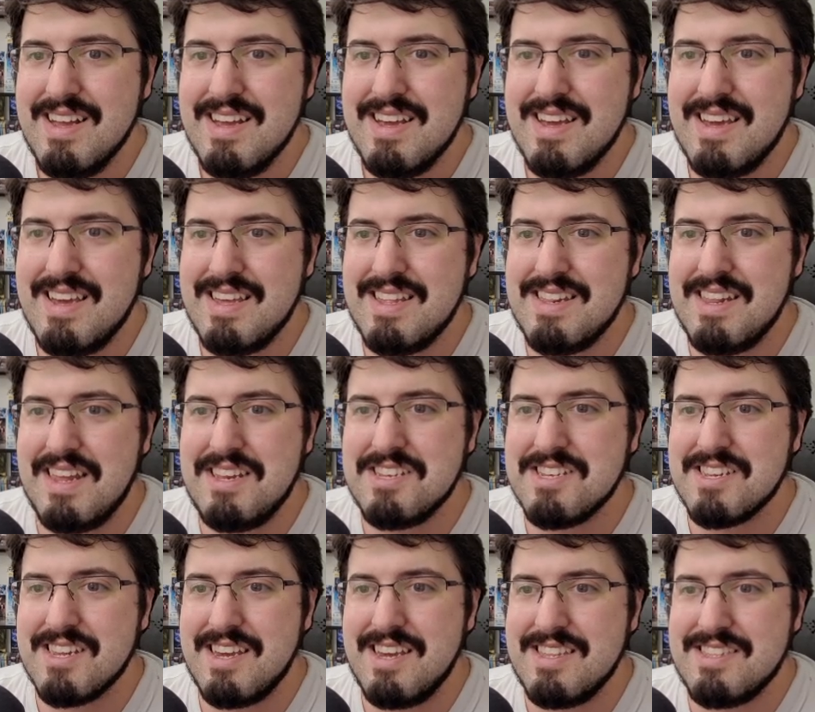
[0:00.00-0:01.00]

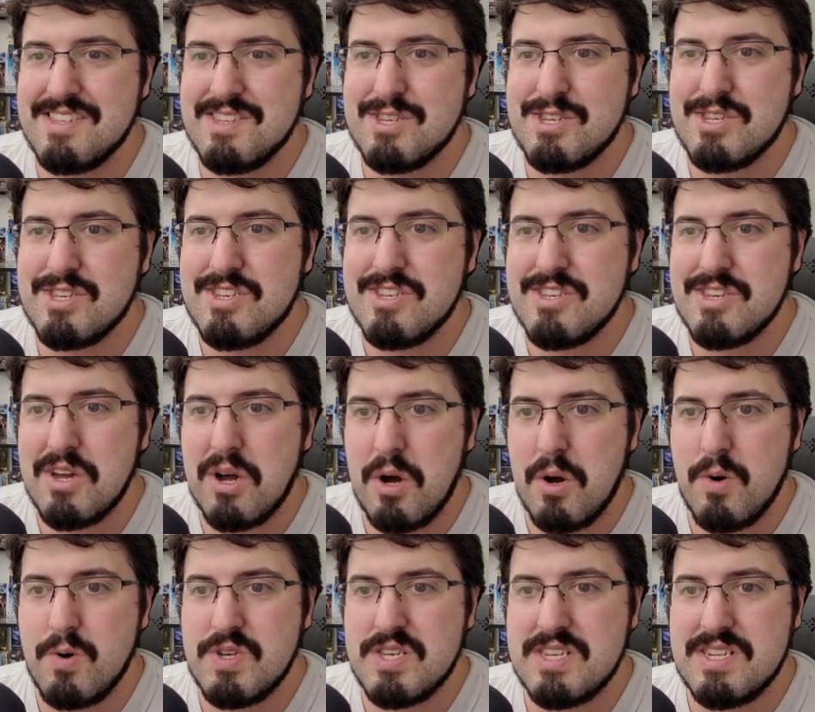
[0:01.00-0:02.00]
It's
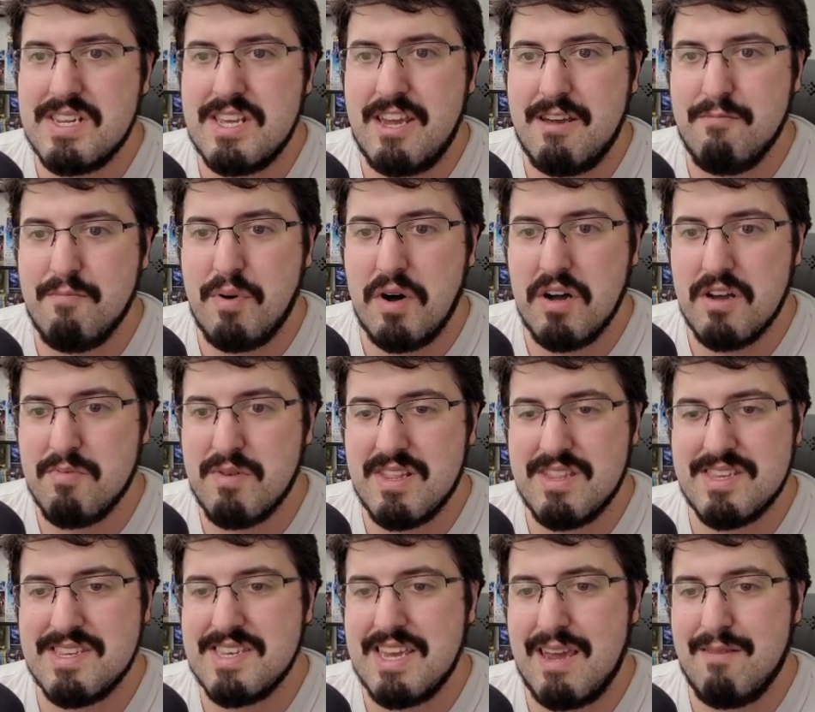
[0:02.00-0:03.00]
so steampunk, but at
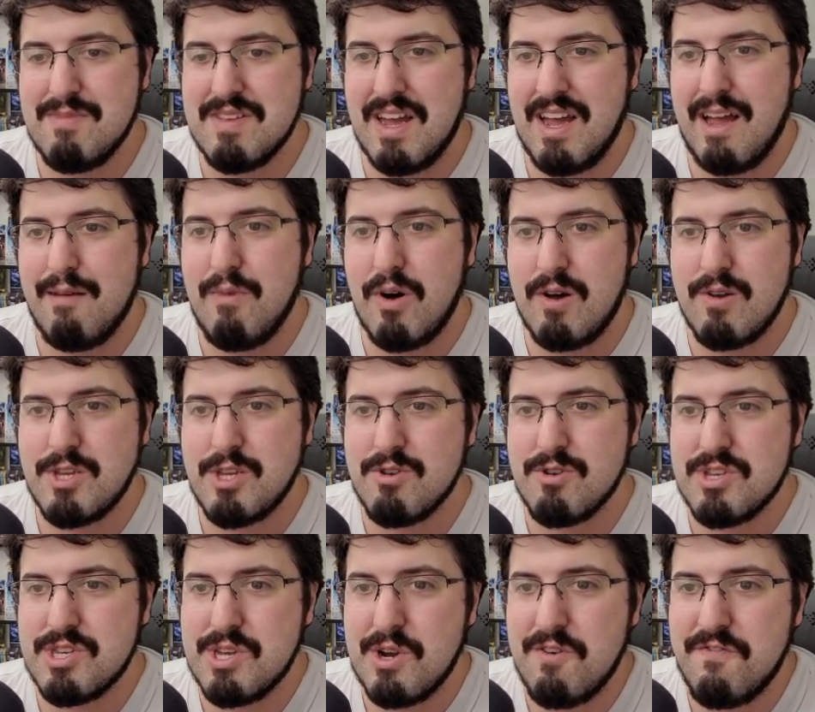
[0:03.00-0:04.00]
the same time, also
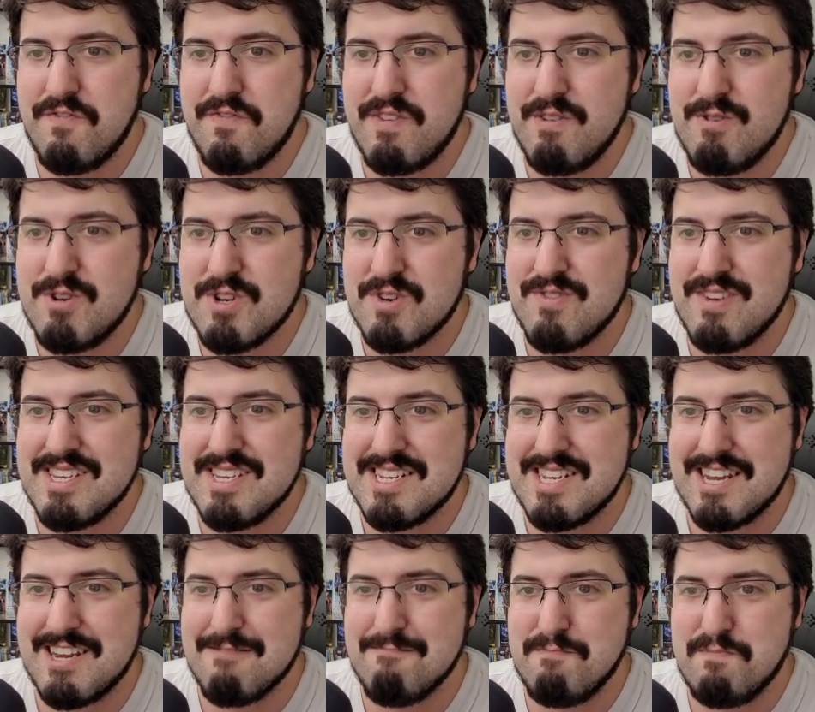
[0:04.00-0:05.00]
so futuristic.